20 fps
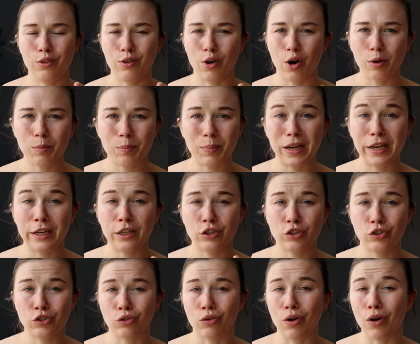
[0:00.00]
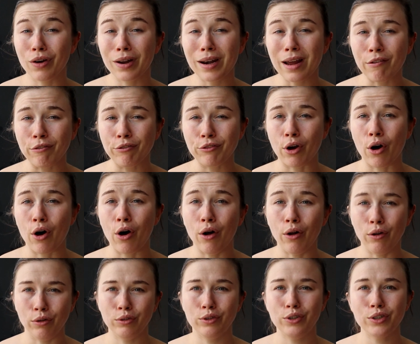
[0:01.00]
Not being strong enough to
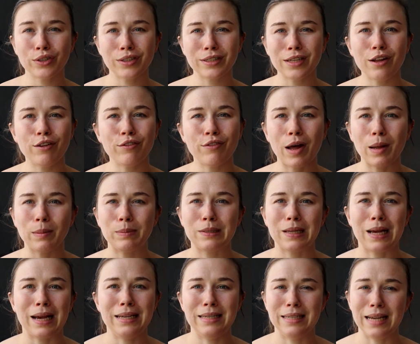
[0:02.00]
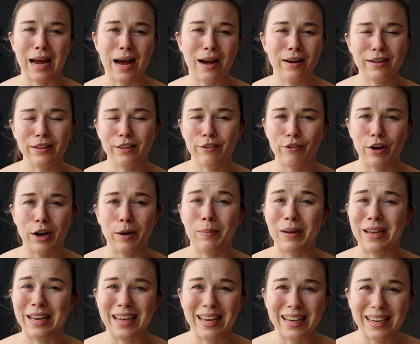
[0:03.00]
hold yourself upside down in the very
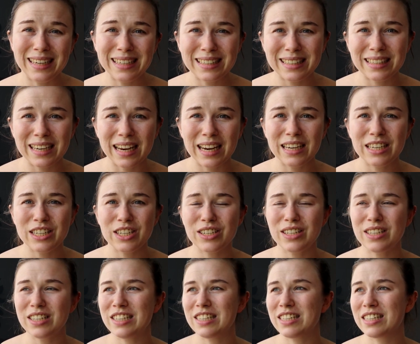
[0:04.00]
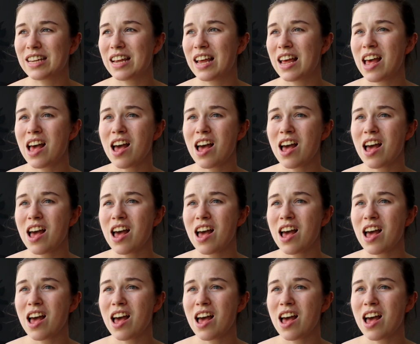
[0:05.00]
beginning stages,